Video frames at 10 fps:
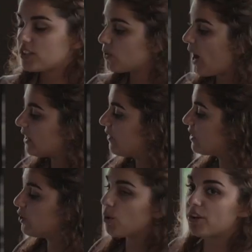So I
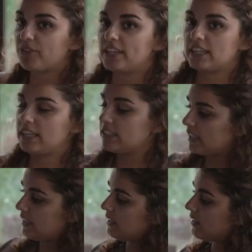lived in North
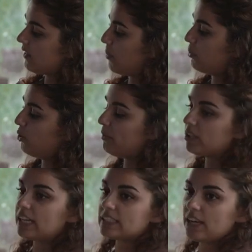Residences, the blue
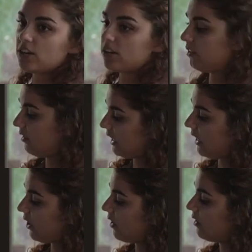buildings that are
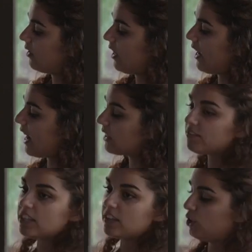here, and I
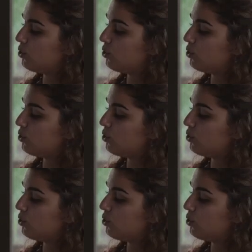lived in the